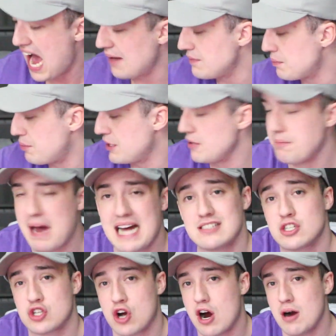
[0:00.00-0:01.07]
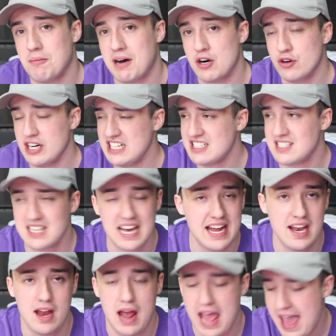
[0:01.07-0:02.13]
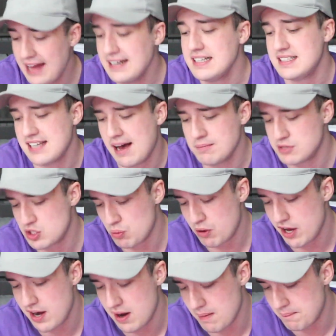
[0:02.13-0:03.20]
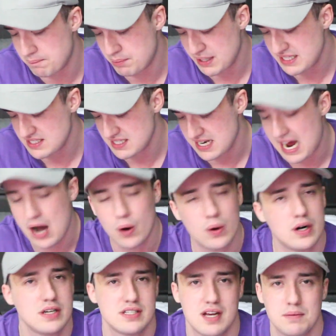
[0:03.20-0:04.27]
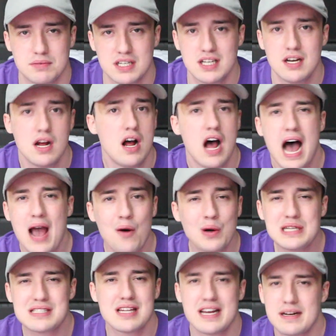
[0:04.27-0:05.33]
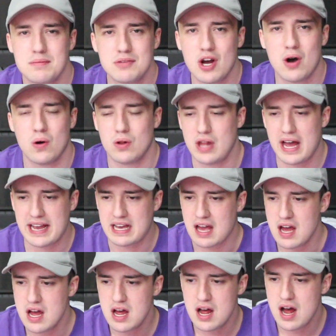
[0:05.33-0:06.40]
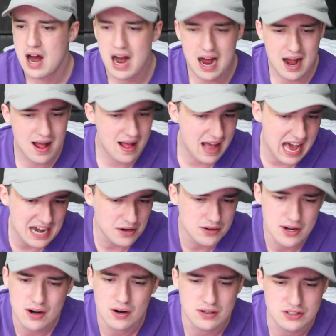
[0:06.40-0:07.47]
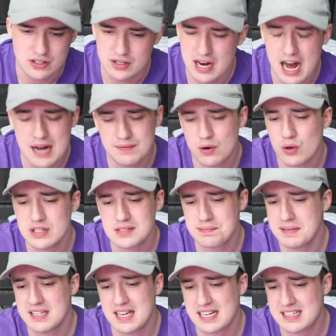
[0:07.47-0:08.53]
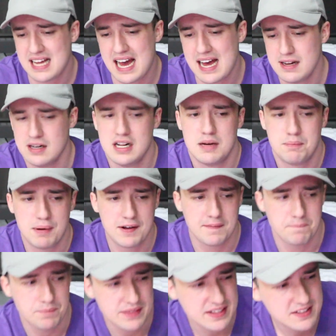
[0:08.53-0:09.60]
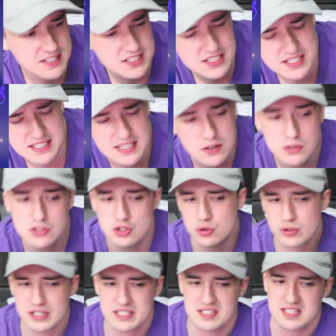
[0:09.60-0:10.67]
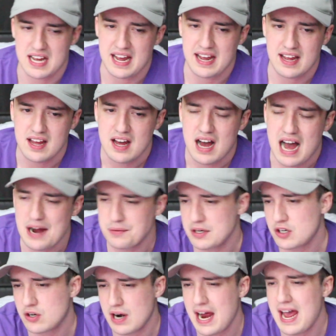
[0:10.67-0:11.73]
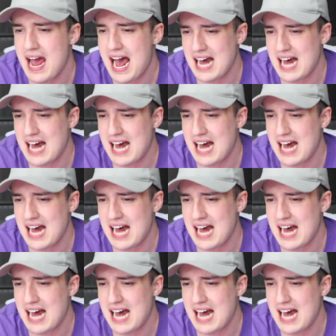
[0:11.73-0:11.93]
I have a pretty bad scar on my wrist, and anytime someone brings it out or something, I always let them know. Like, I don't know, dude. I've always been like that, but still to this day, I regret